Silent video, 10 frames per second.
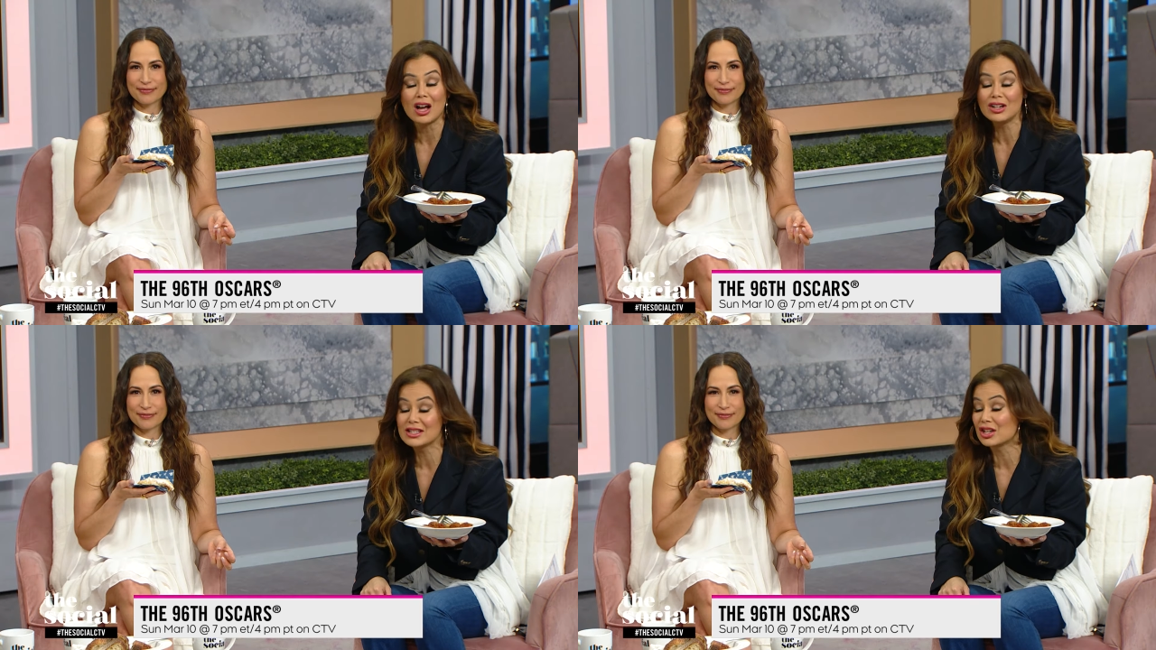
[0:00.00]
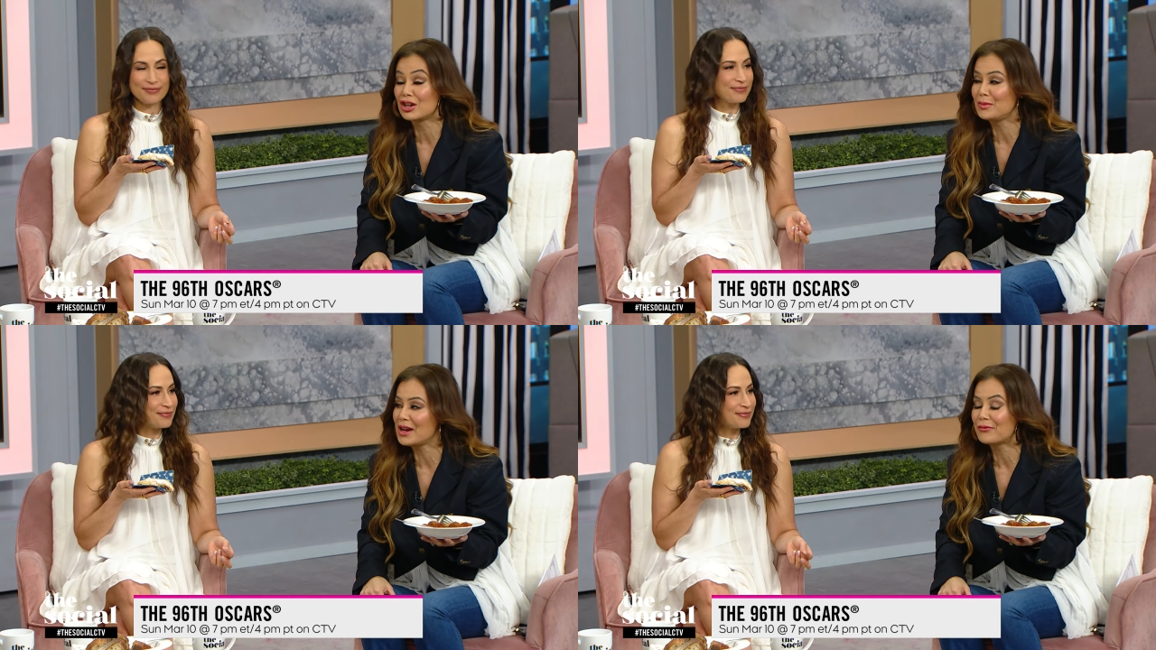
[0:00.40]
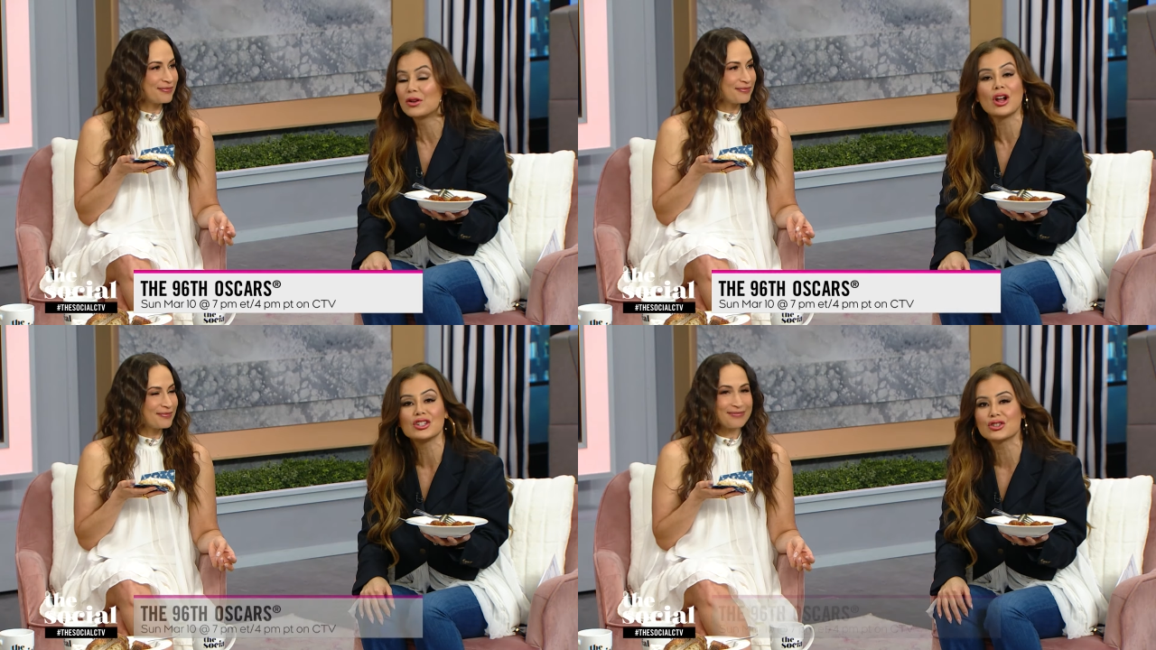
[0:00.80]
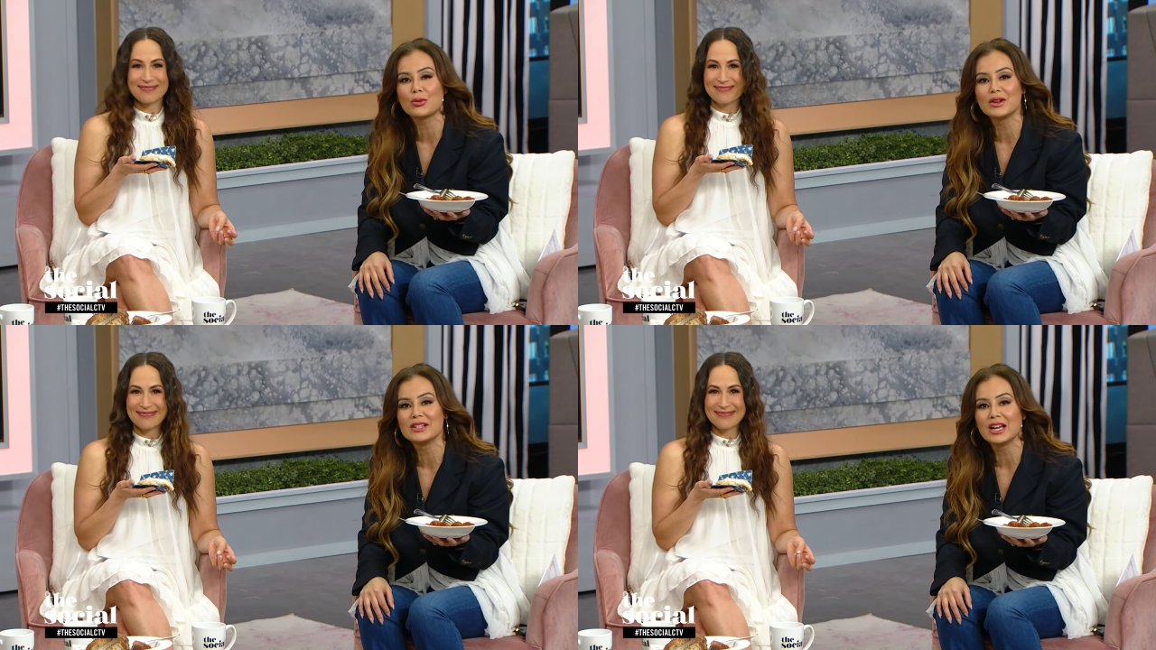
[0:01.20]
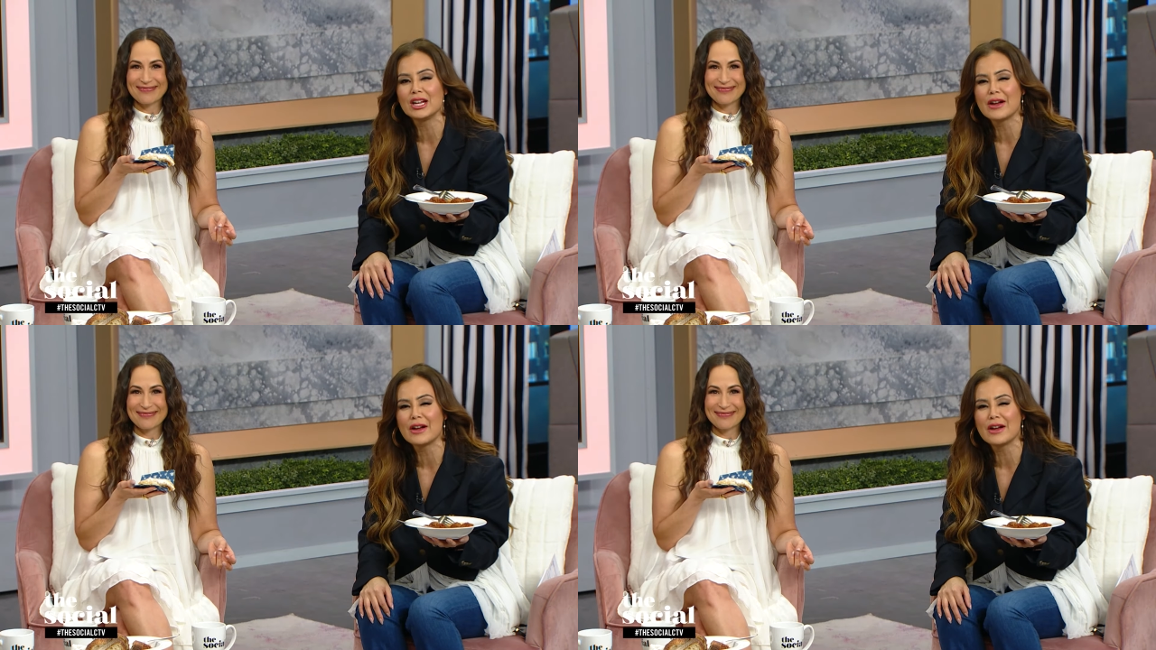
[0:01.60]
Speaker 1: Honestly, could be up for an Oscar one day. Never